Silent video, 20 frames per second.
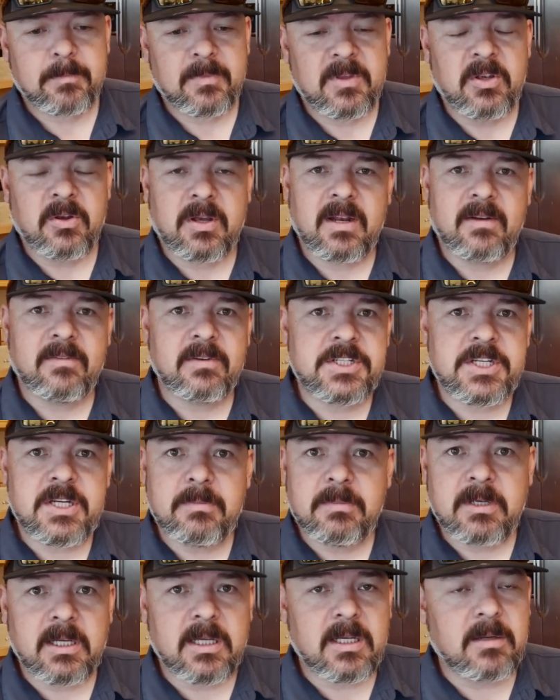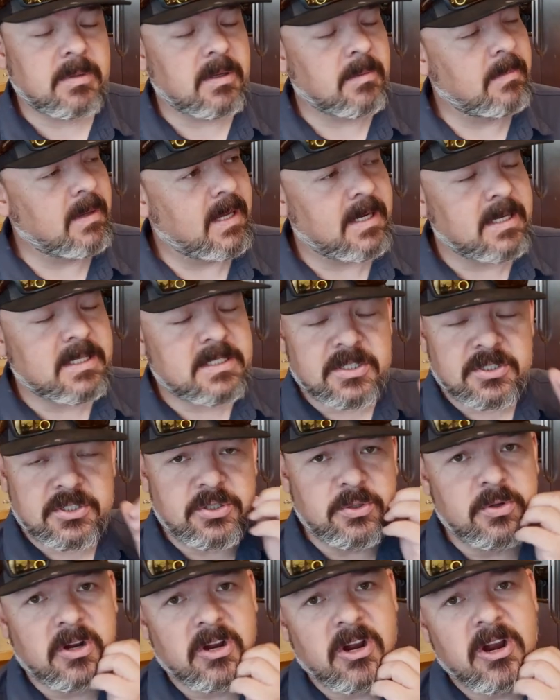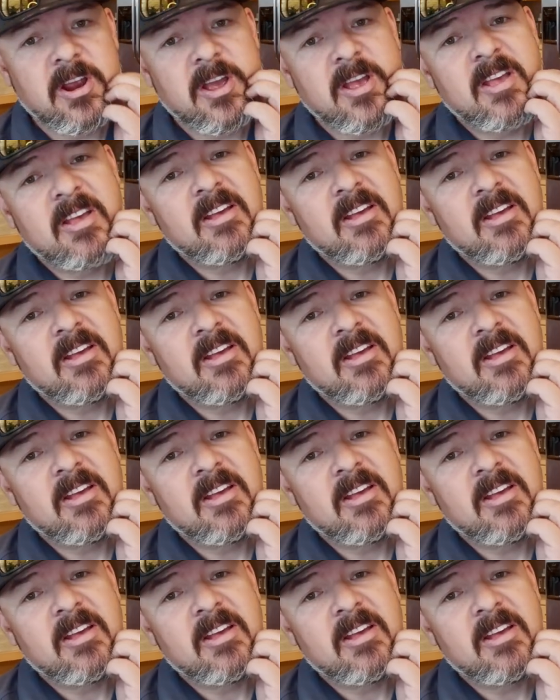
Kind of a cheap gun, but man, it's a shooter.